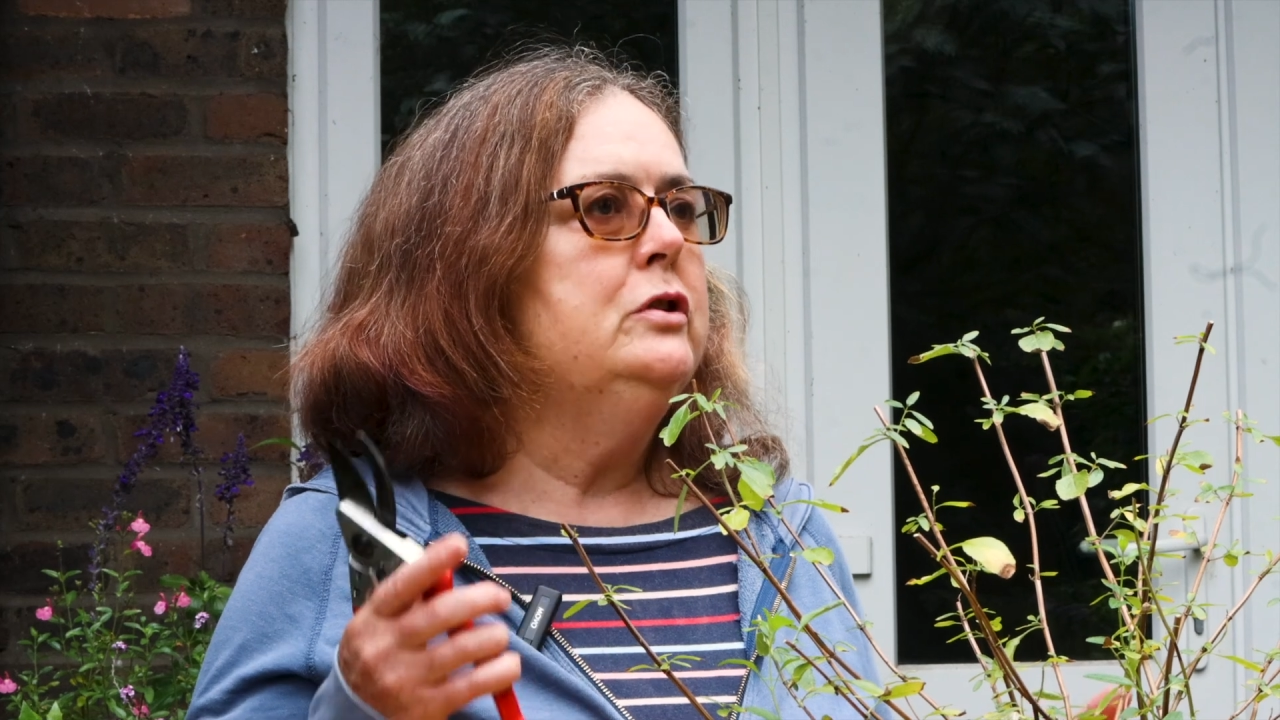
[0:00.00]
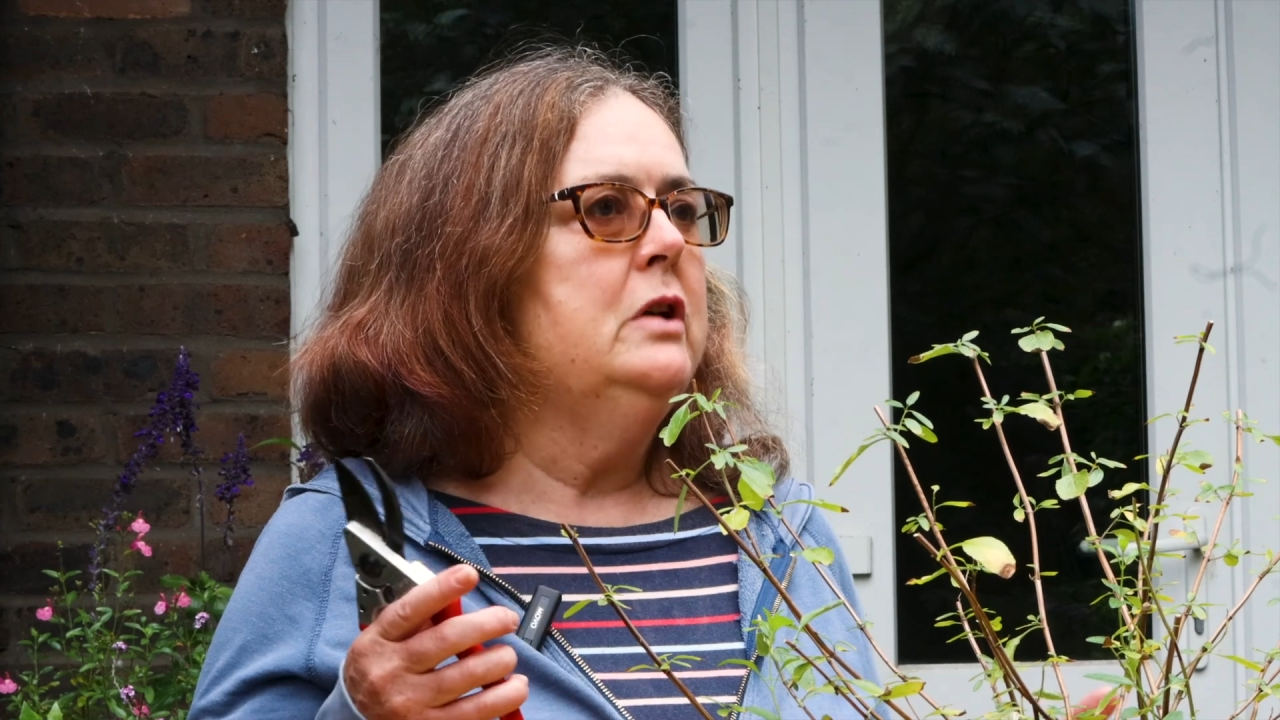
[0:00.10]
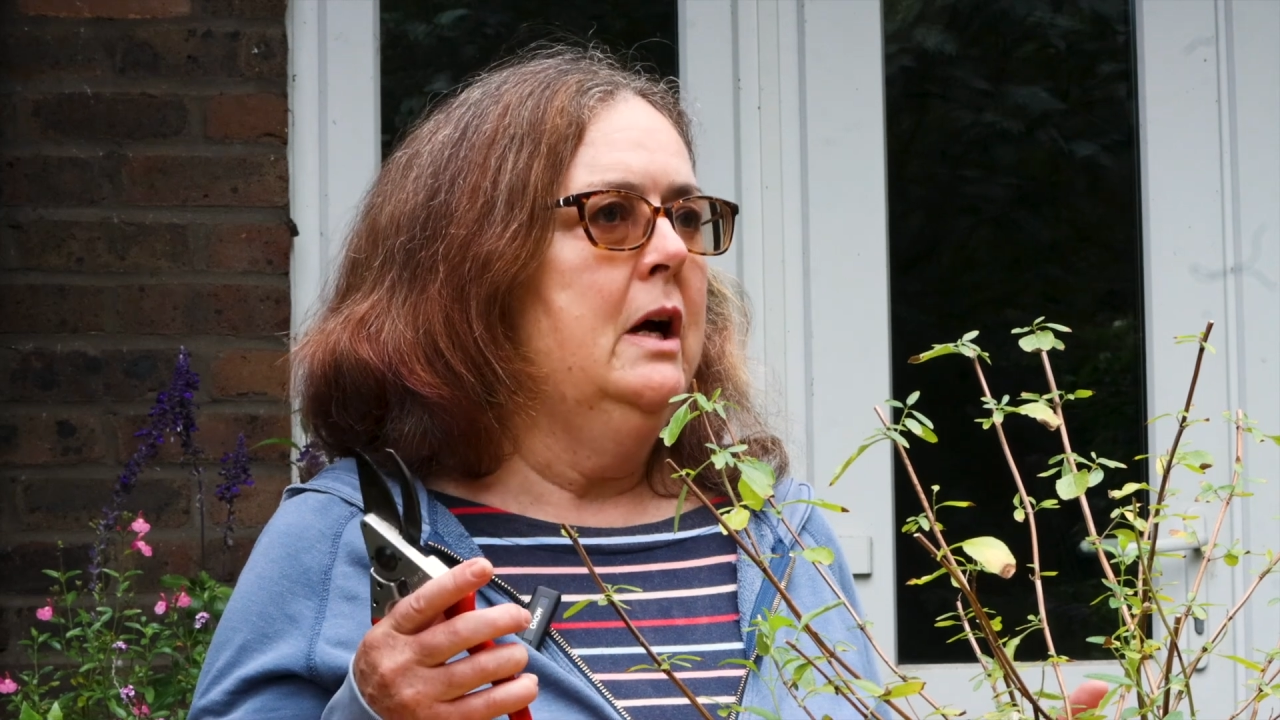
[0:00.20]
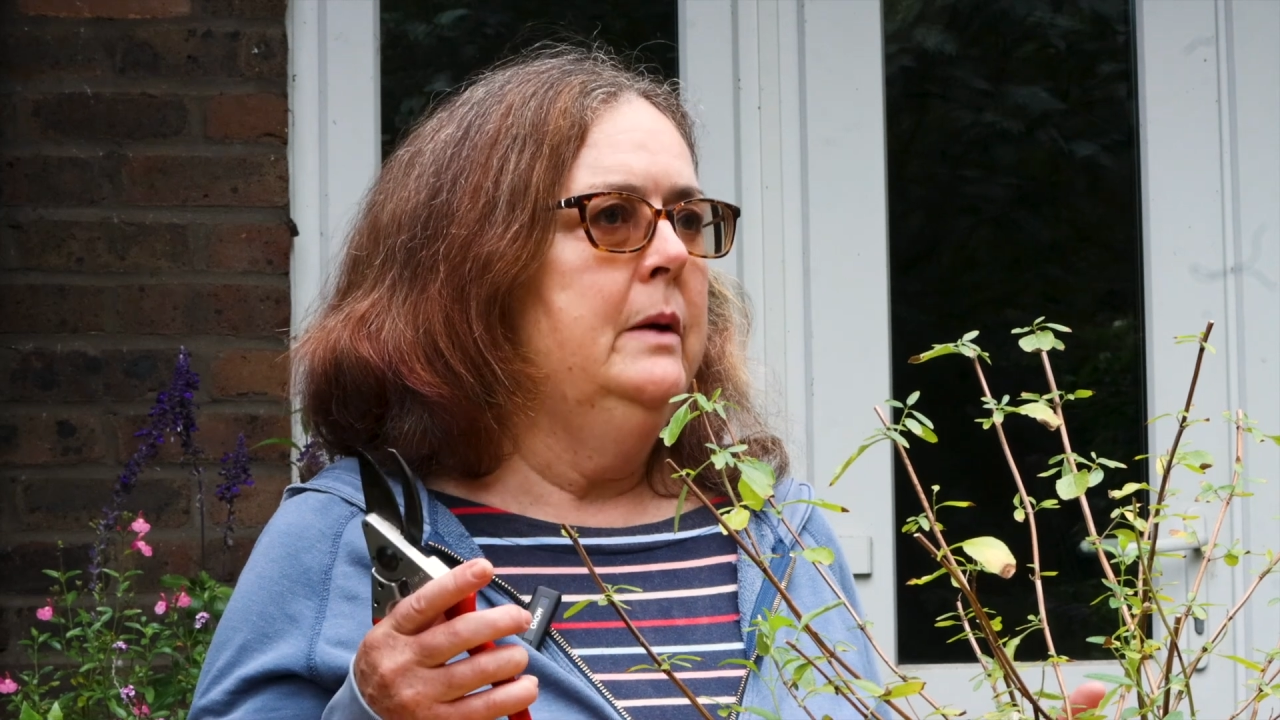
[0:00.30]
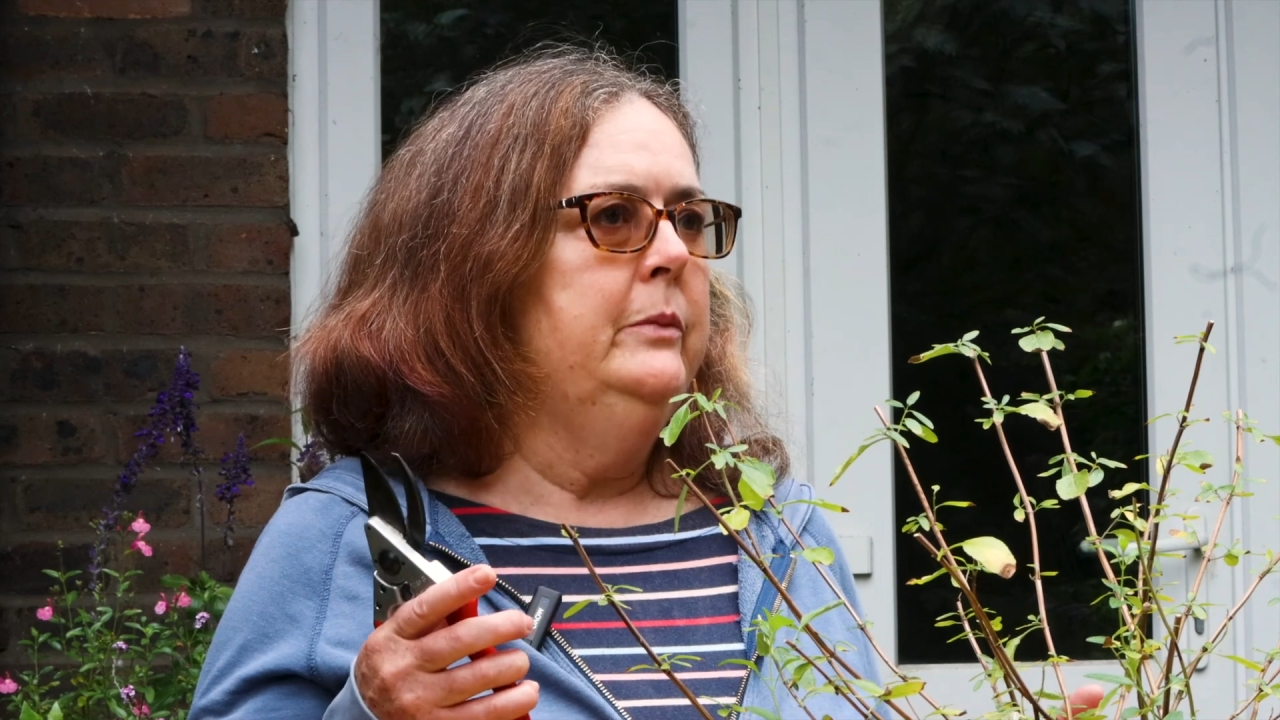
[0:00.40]

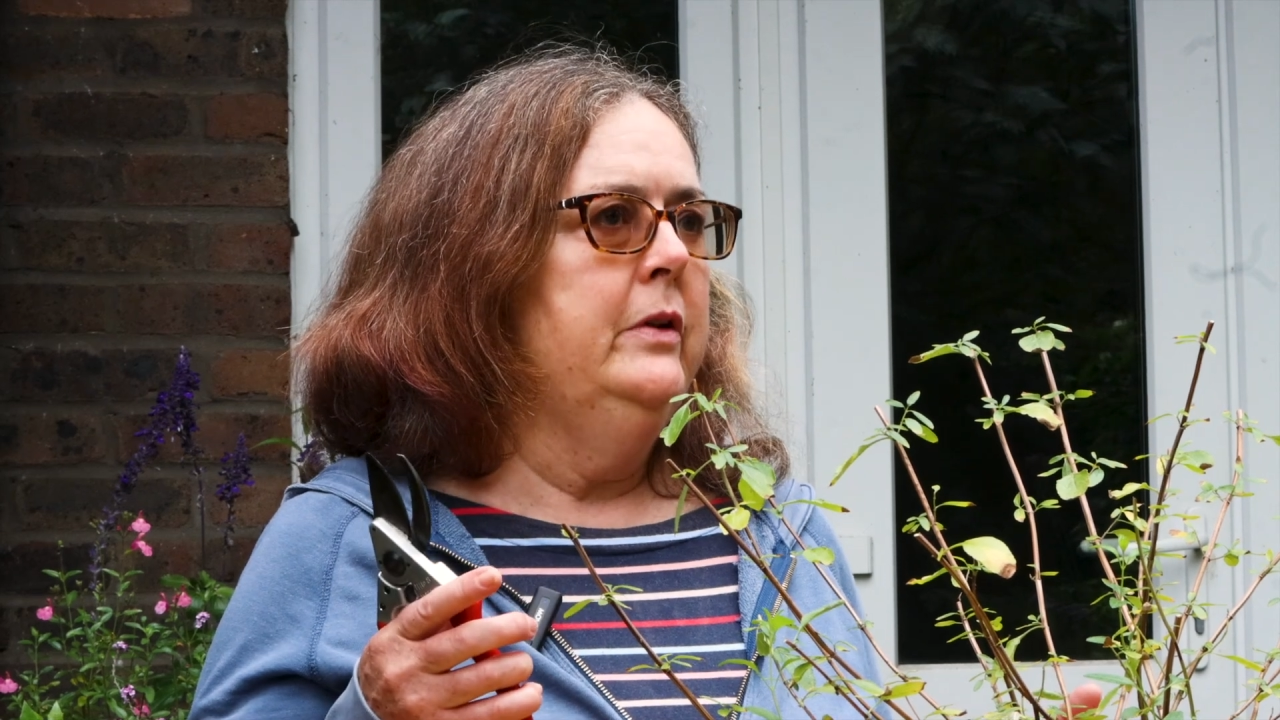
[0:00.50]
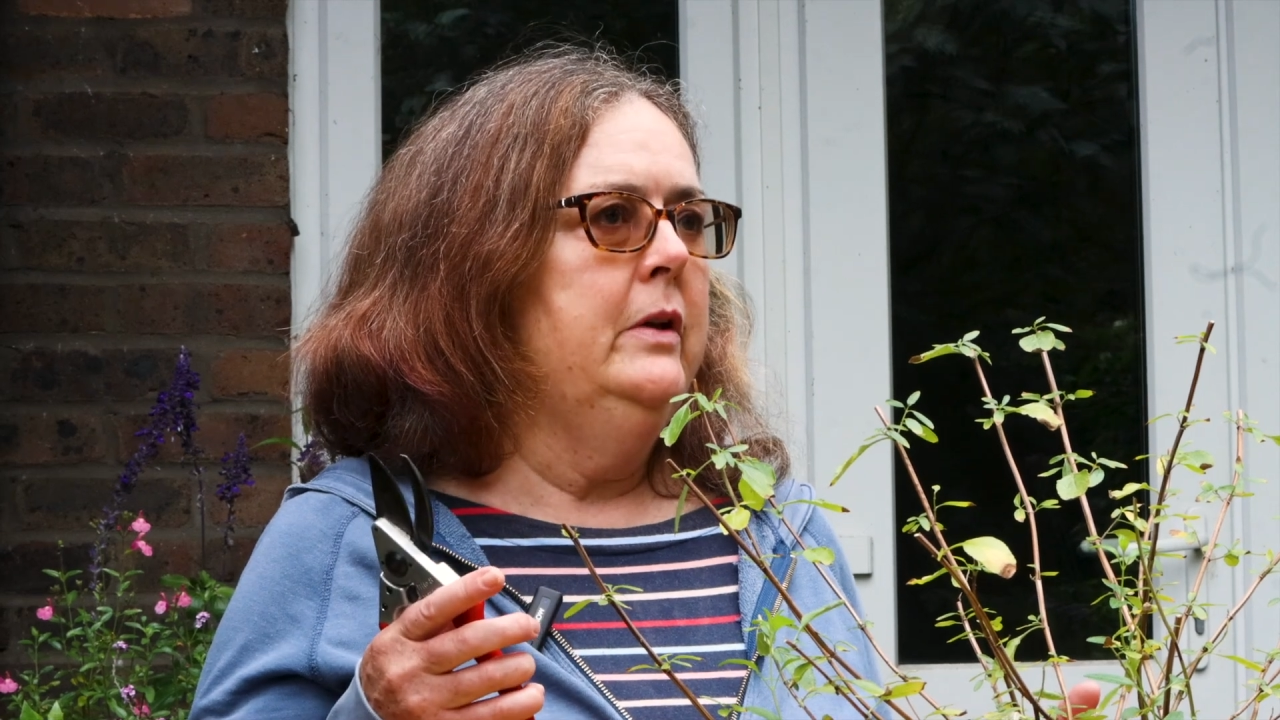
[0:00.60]
times